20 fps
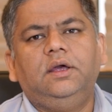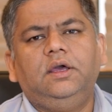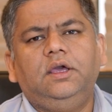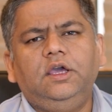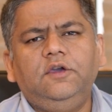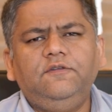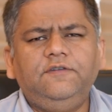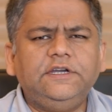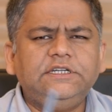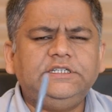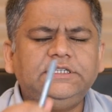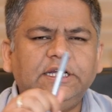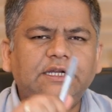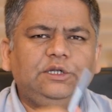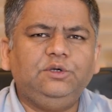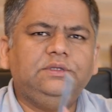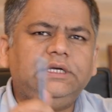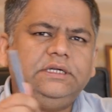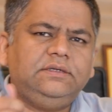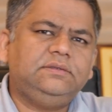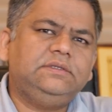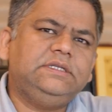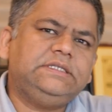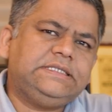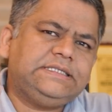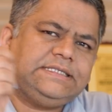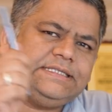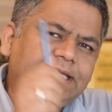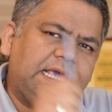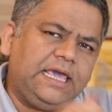if I tell you that the
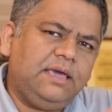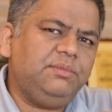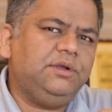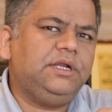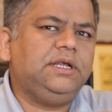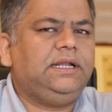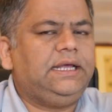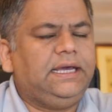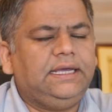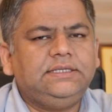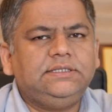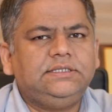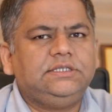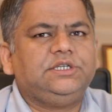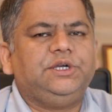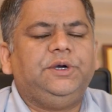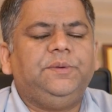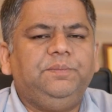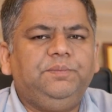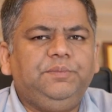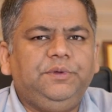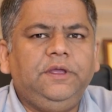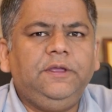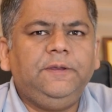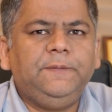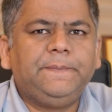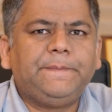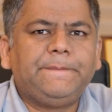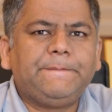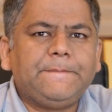same Reliance company,